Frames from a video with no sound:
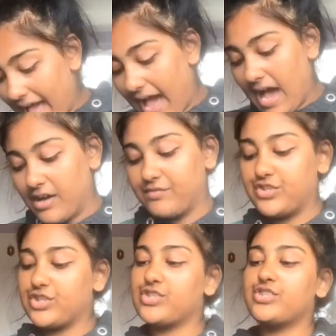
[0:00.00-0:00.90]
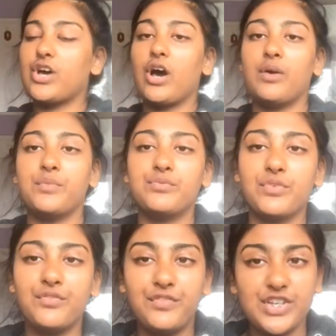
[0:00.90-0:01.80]
have just some
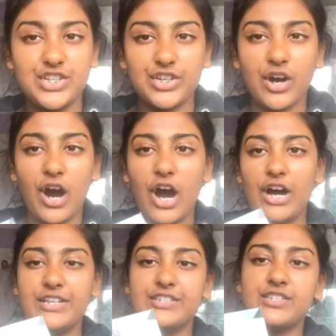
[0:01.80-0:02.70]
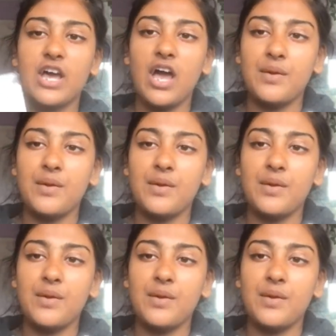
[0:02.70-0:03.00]
revision cards,